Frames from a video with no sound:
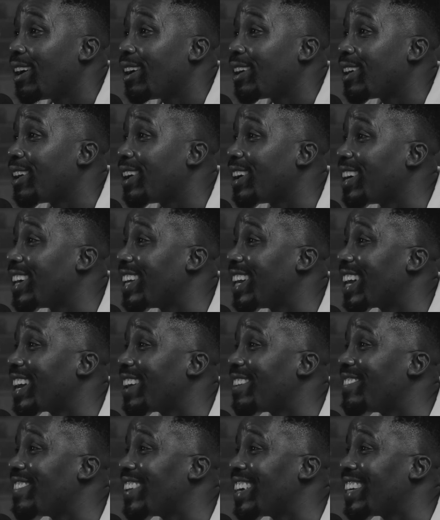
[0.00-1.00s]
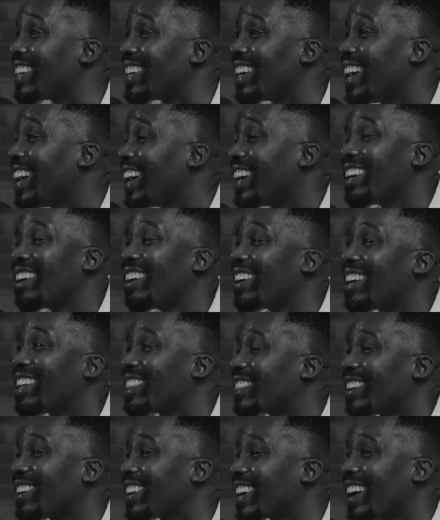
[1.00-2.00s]
You know what I mean? Not a
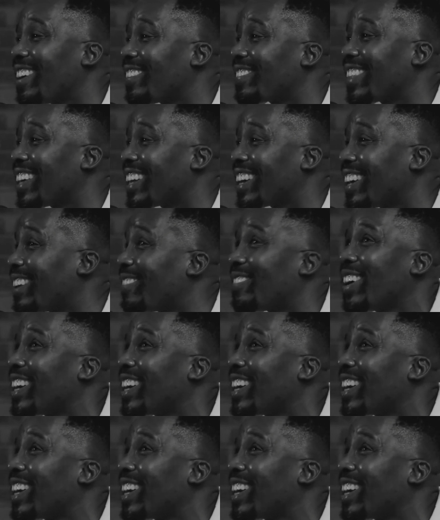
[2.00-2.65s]
thought after it,